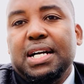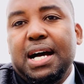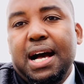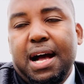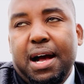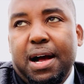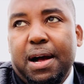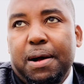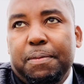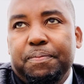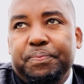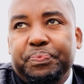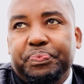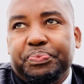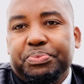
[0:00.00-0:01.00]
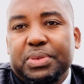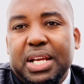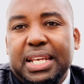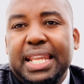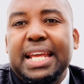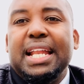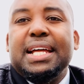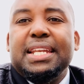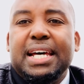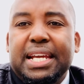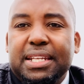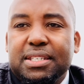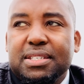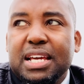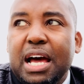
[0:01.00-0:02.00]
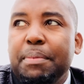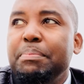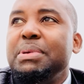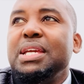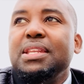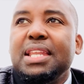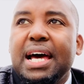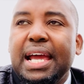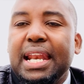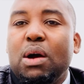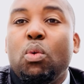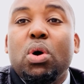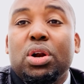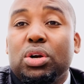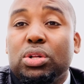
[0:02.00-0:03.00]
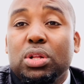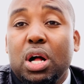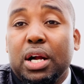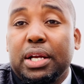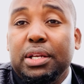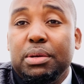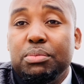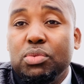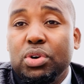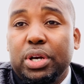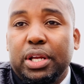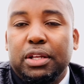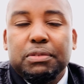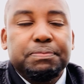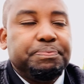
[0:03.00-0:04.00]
late at night, at midnight, at 1 o'clock in the morning,